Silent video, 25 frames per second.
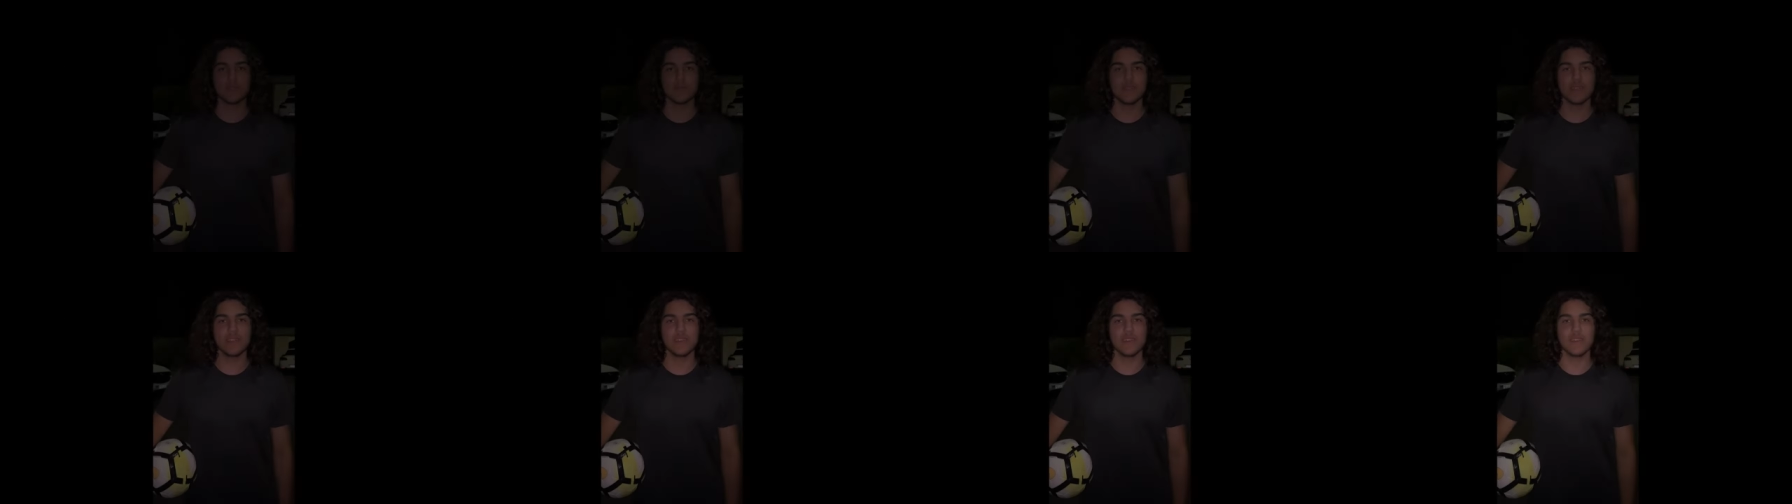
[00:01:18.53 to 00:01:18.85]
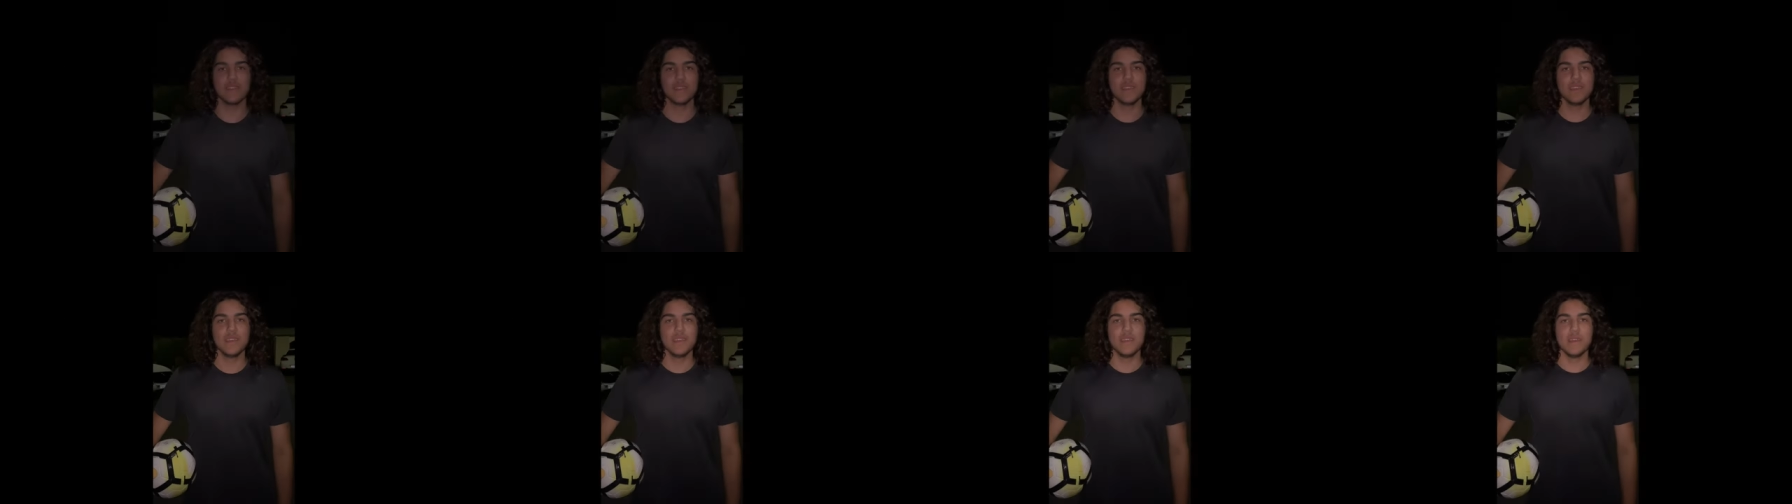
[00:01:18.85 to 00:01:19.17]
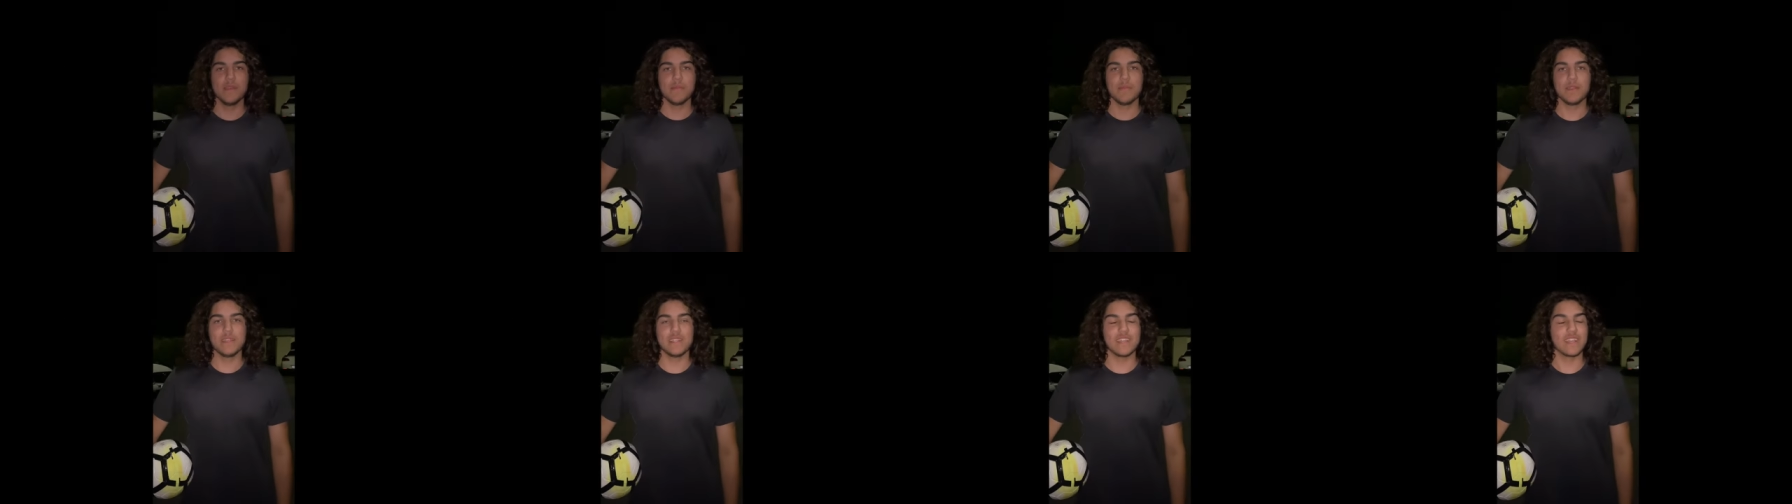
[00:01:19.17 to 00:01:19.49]
really good.
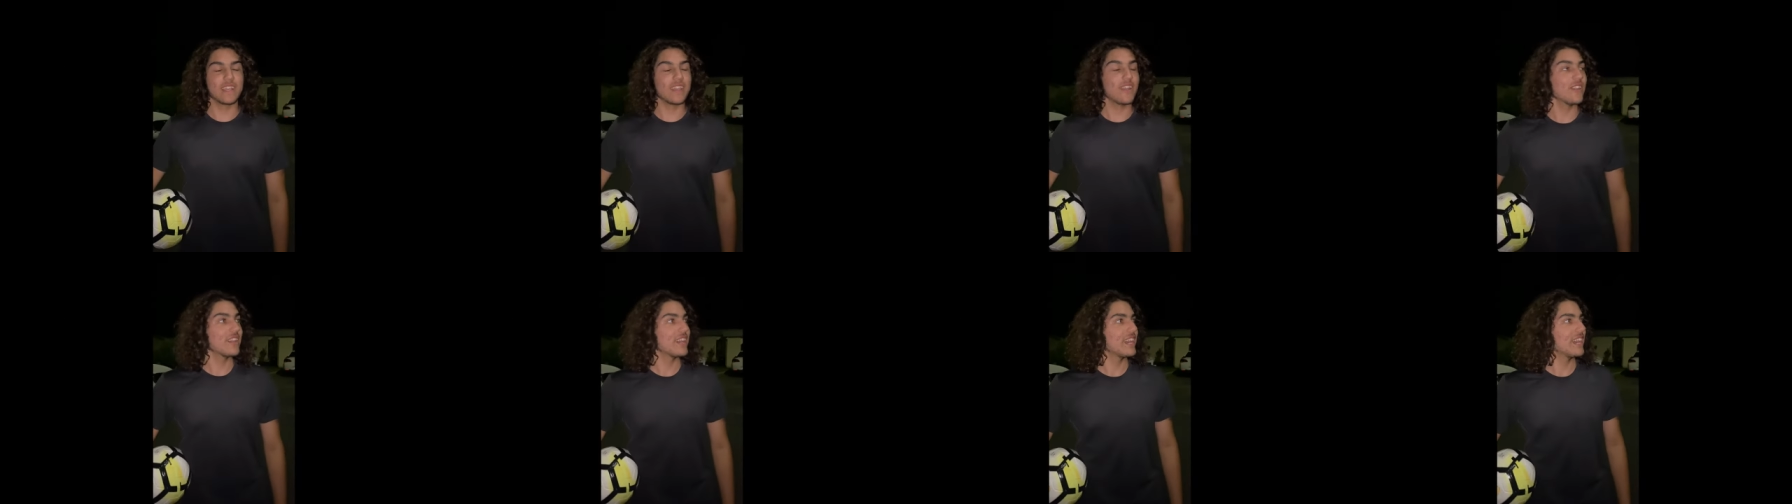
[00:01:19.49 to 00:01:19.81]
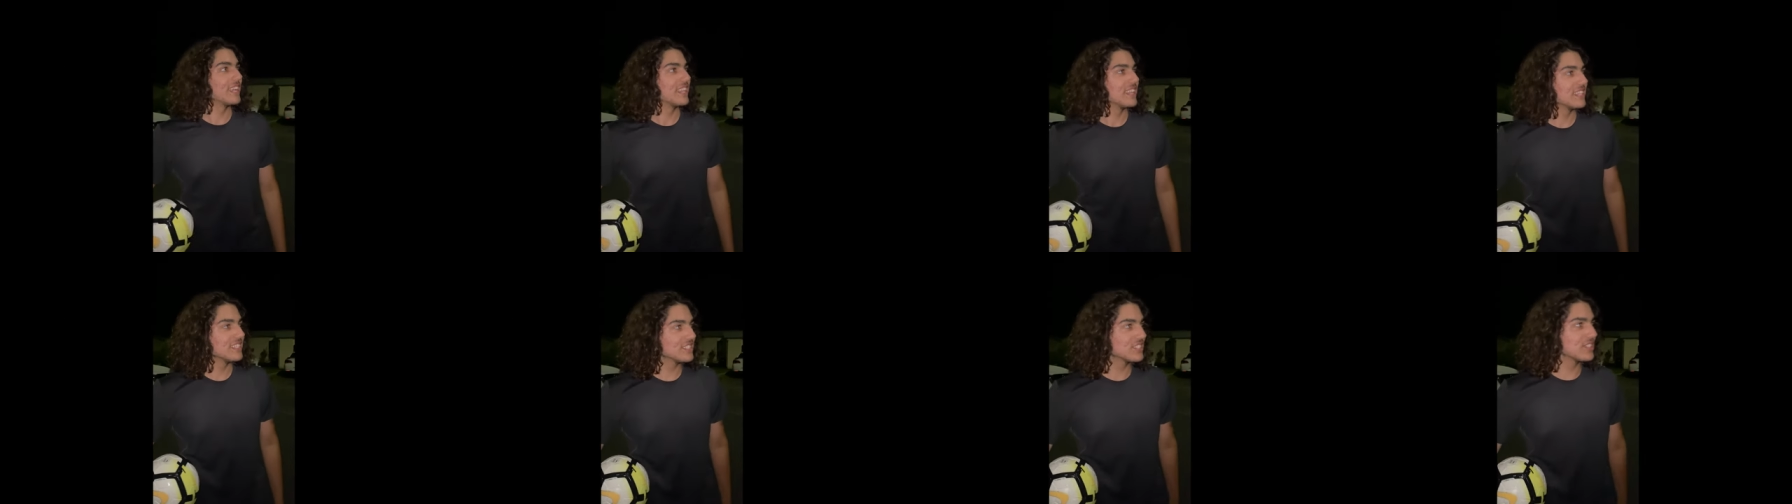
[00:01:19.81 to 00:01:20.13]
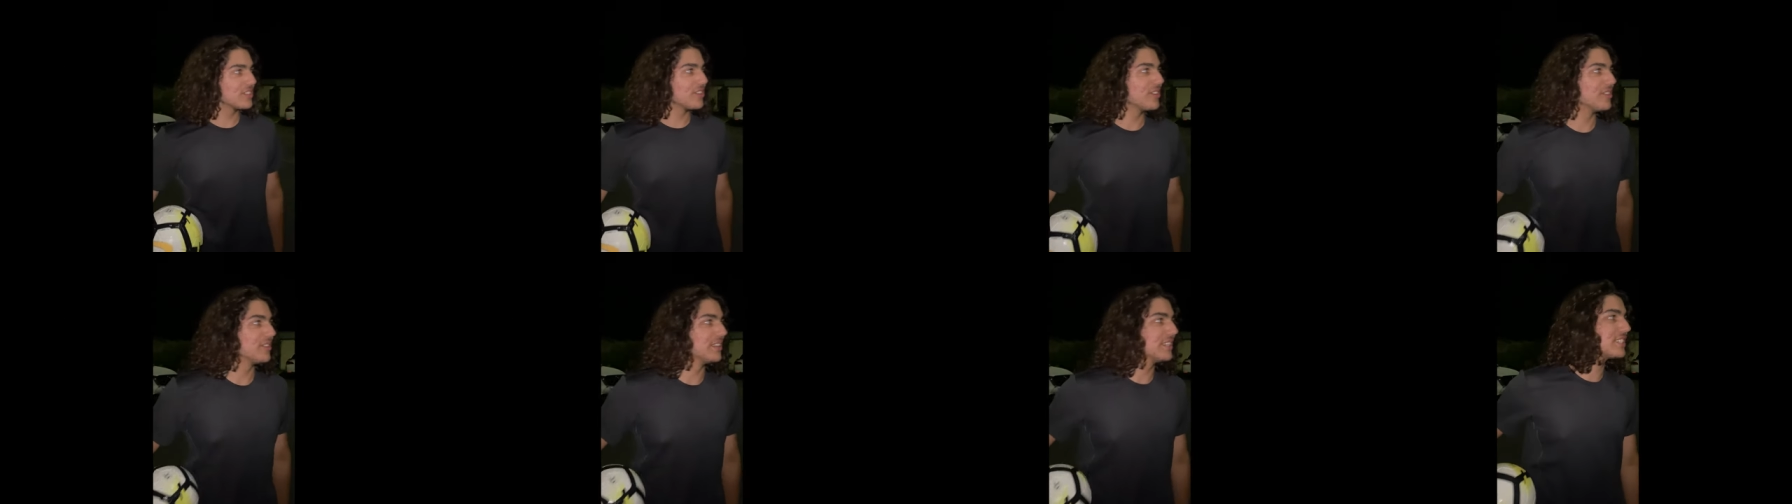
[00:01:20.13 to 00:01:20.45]
My deck. Okay, let's
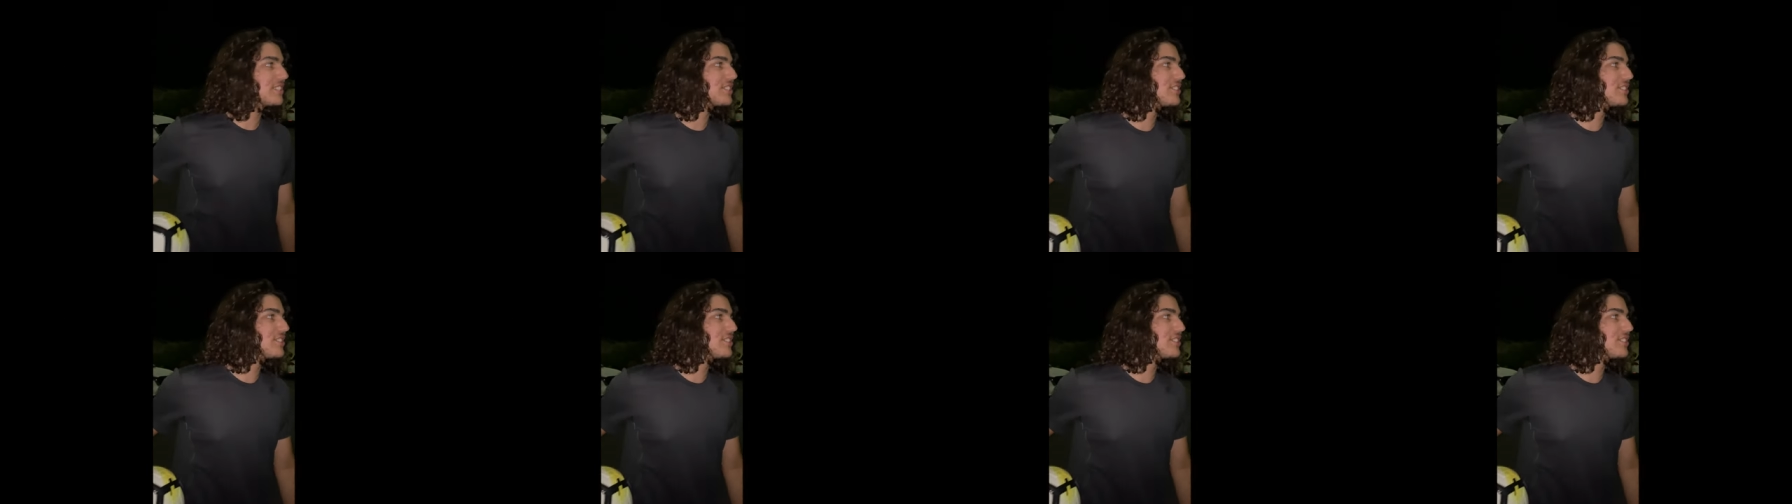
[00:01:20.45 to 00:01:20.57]
go. Next